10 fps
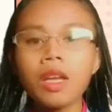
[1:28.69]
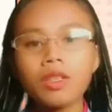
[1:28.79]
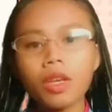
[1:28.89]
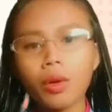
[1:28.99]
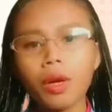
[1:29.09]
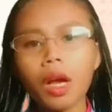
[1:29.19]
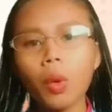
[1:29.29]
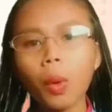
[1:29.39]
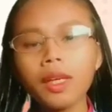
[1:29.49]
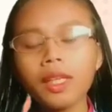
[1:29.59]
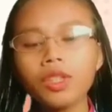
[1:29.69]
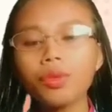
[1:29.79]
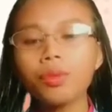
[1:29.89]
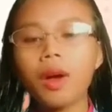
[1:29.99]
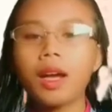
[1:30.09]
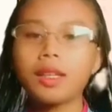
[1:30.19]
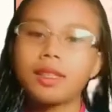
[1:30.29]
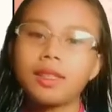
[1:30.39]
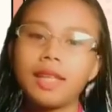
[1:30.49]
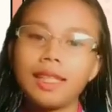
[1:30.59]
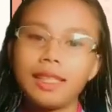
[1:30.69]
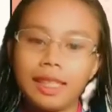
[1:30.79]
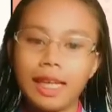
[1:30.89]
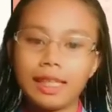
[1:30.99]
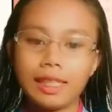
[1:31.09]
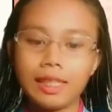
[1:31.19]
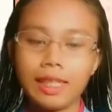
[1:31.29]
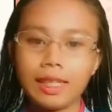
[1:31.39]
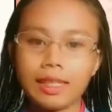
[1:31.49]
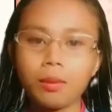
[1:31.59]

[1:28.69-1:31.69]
So, according to Banks, 1996,